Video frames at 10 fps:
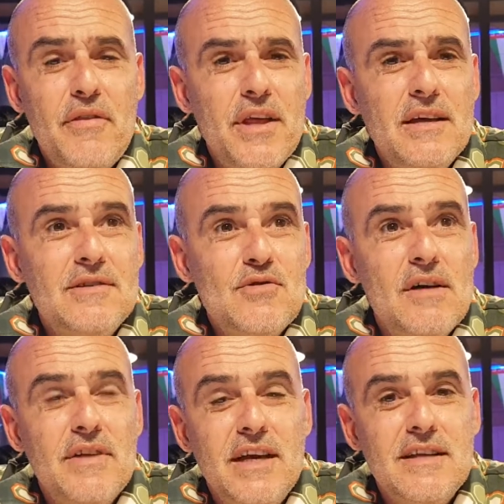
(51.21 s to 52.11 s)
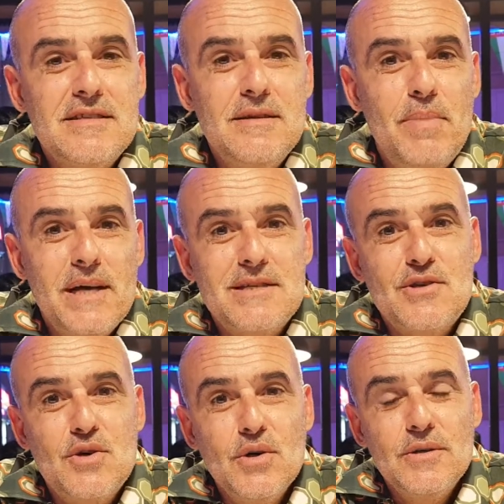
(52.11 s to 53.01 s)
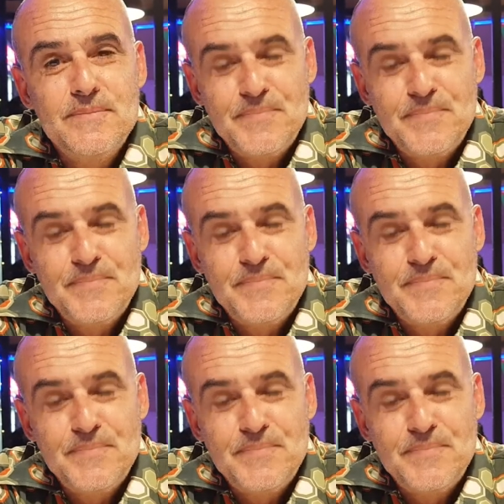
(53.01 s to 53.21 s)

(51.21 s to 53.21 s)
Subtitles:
think traveling is the best school